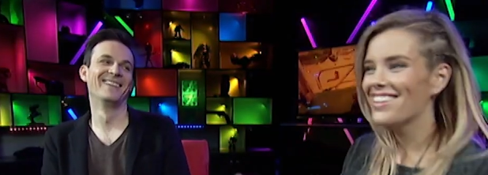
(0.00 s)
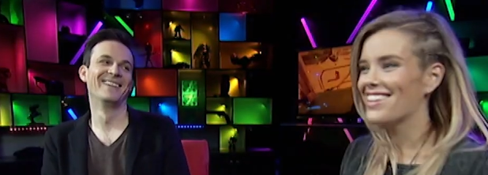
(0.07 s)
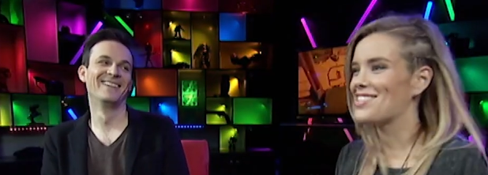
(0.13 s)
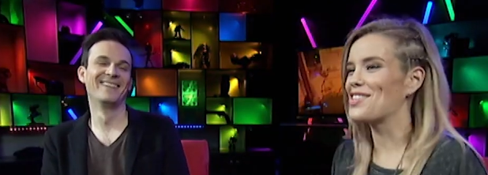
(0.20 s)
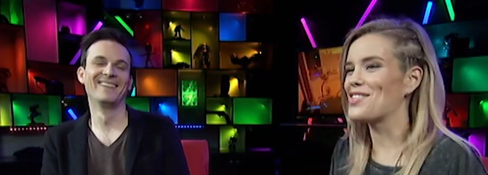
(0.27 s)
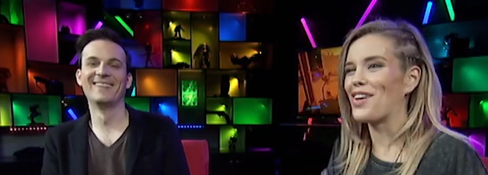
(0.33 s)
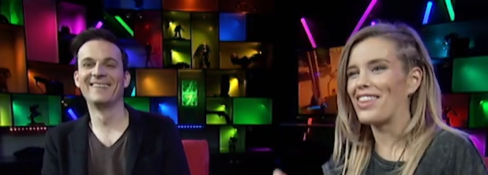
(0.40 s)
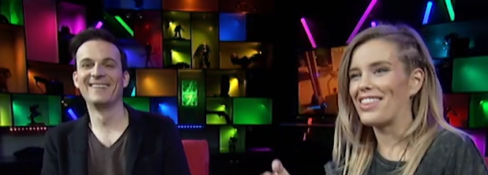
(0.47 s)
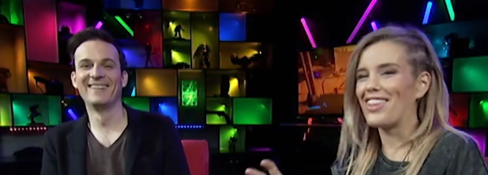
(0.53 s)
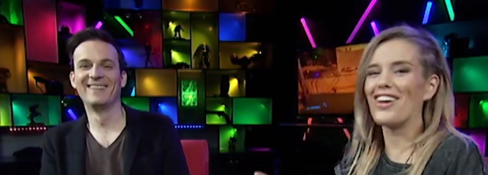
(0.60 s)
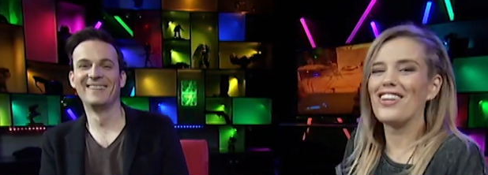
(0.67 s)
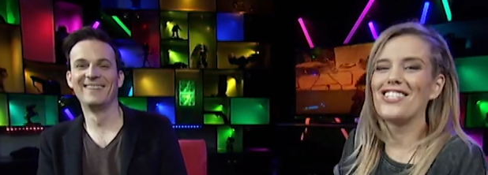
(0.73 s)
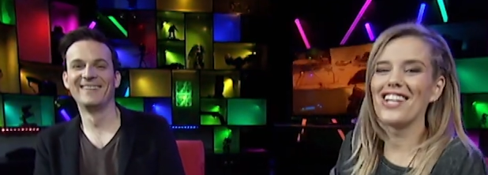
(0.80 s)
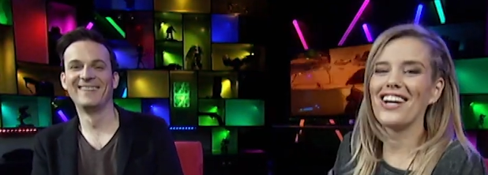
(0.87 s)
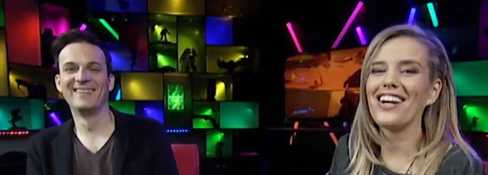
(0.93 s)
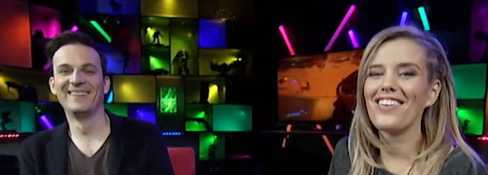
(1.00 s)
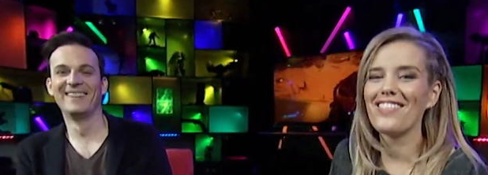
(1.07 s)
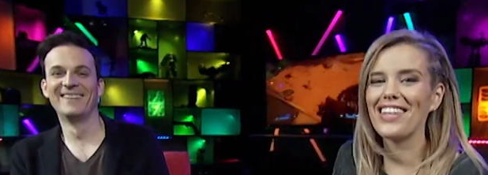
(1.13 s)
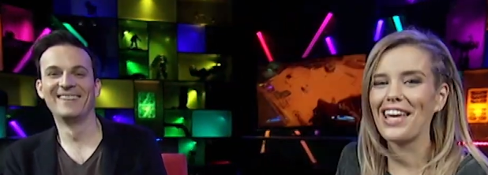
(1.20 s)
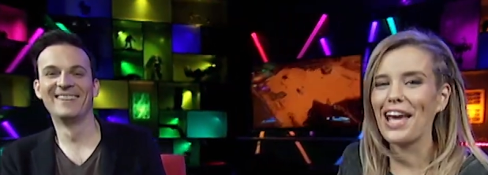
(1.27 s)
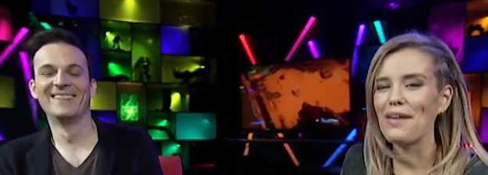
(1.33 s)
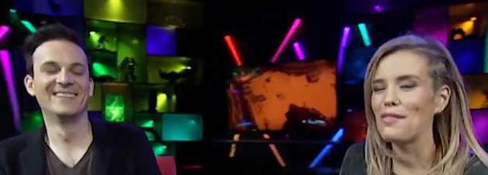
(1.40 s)
Speaker 1: There's also a third chunk of the
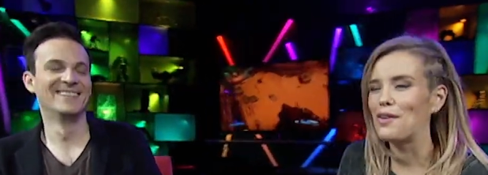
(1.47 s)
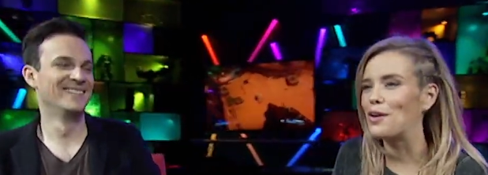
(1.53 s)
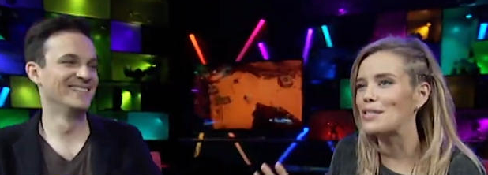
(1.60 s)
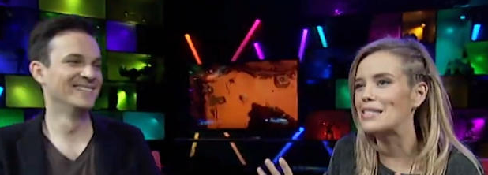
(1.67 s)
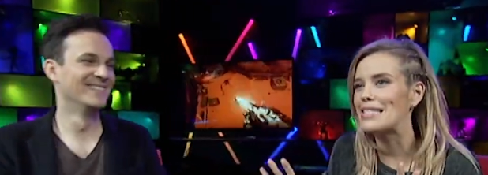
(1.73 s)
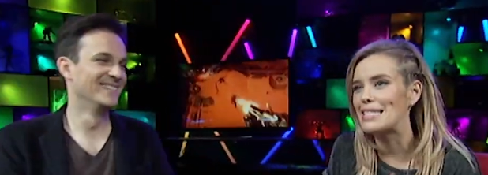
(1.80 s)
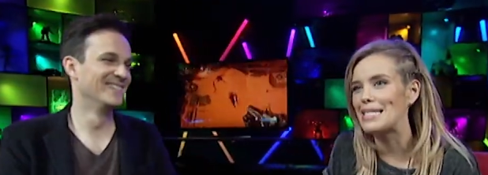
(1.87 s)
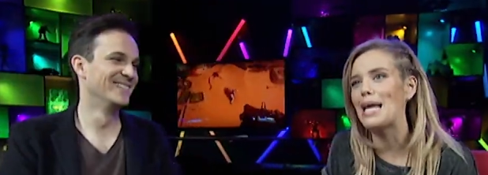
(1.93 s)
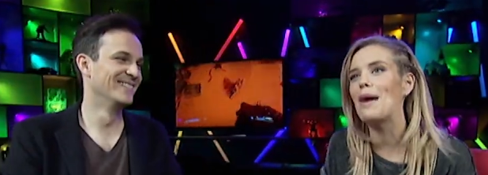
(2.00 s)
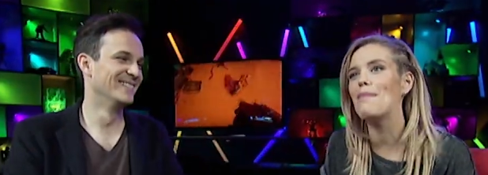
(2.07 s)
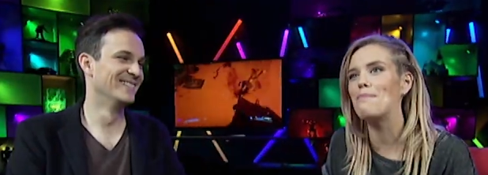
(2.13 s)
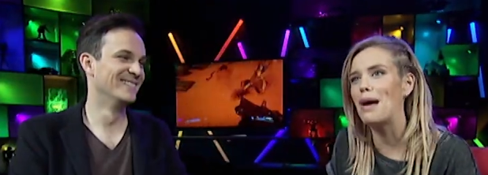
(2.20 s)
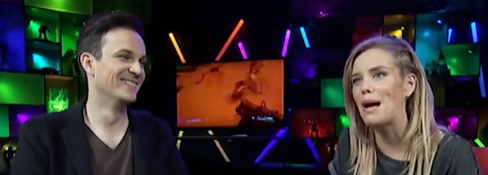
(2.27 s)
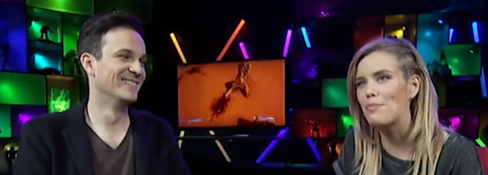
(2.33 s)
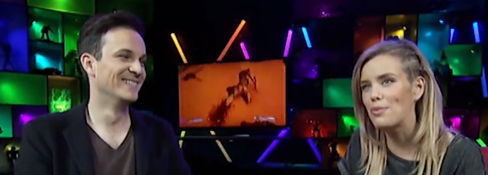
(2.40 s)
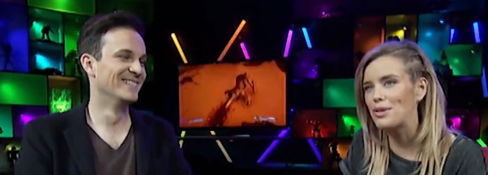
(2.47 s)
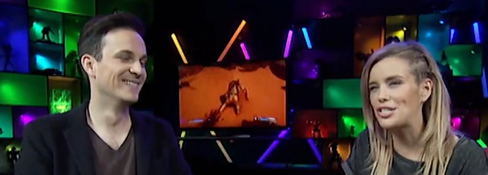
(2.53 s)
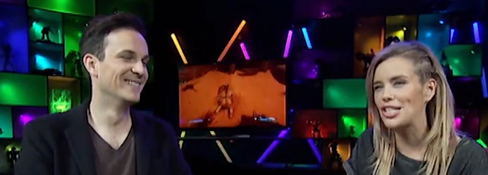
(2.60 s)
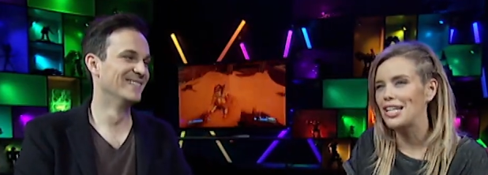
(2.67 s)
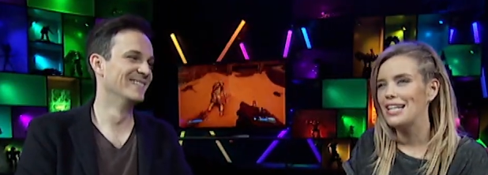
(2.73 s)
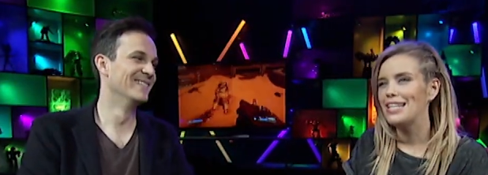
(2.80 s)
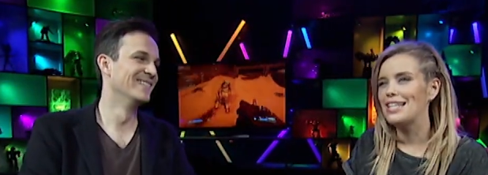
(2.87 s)
game called Snap Map, which
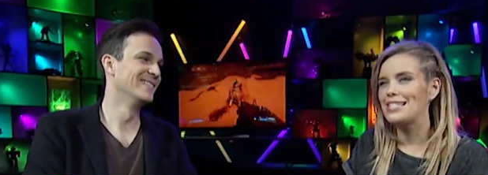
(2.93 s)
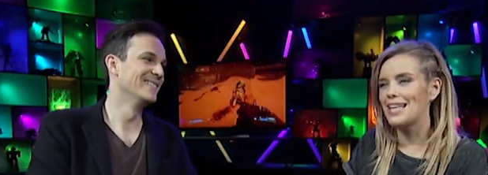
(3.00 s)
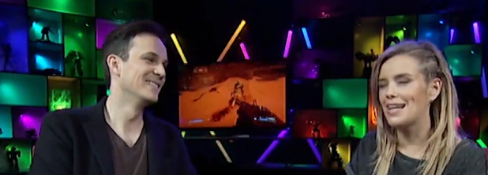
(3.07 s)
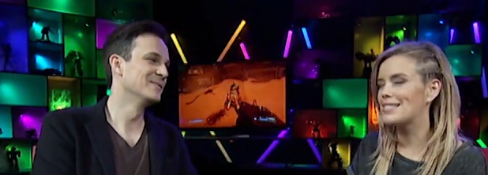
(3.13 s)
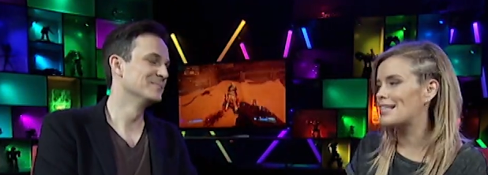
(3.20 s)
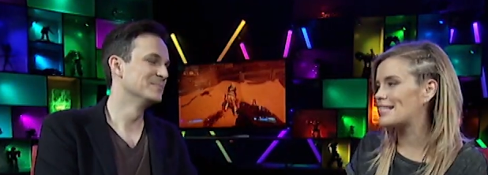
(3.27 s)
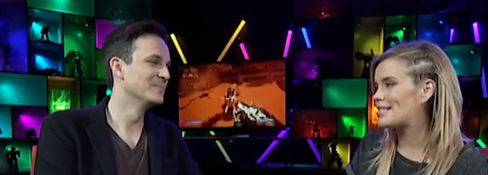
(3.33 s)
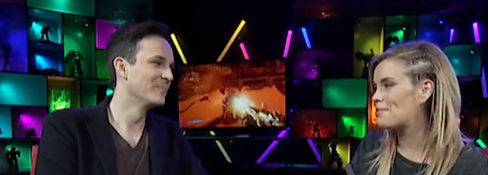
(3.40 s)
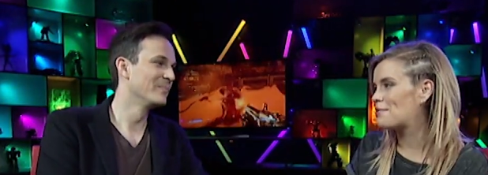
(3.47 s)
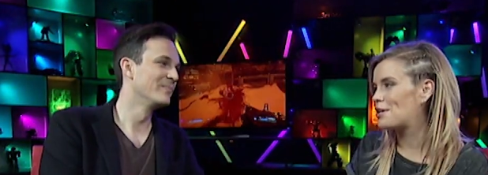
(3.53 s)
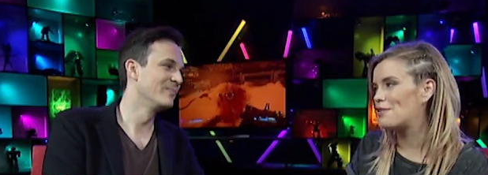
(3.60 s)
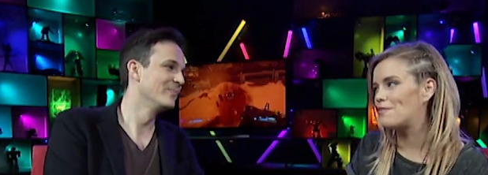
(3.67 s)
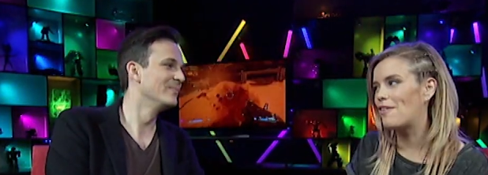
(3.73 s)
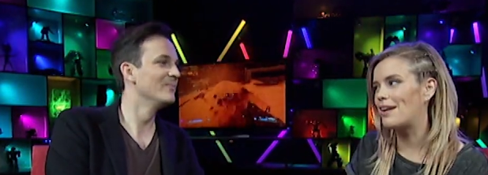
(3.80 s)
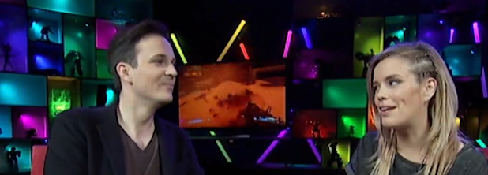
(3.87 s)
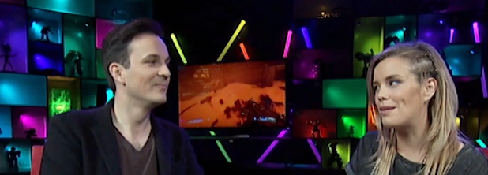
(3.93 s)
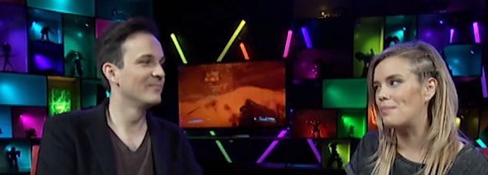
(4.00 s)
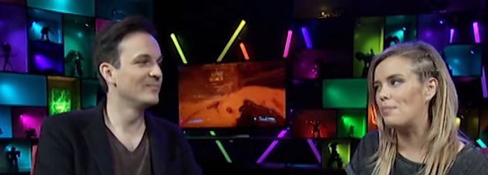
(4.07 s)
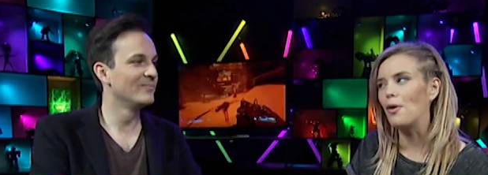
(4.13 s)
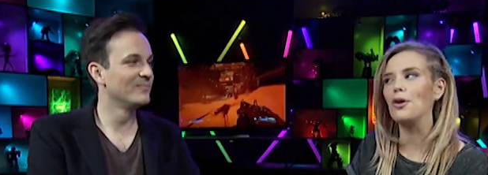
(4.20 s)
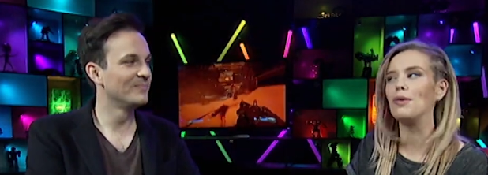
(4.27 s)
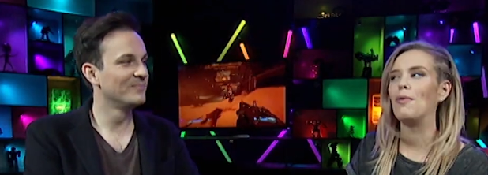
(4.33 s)
sounds like something you'd find in a
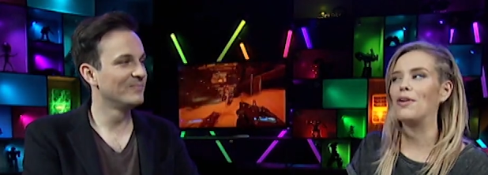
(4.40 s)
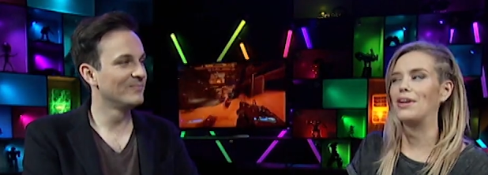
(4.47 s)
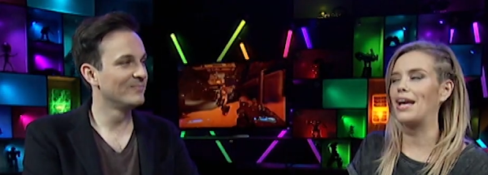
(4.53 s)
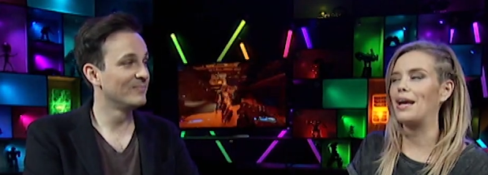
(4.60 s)
Pokemon